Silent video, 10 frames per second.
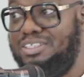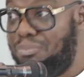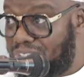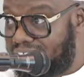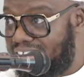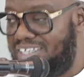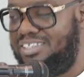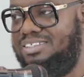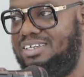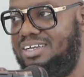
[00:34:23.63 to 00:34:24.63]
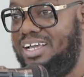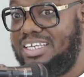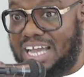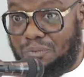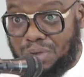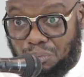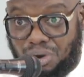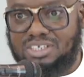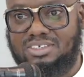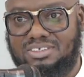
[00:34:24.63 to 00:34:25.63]
The mushrikeen, that way
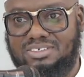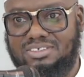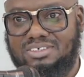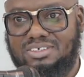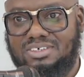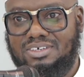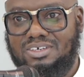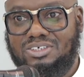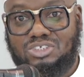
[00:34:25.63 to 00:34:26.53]
won.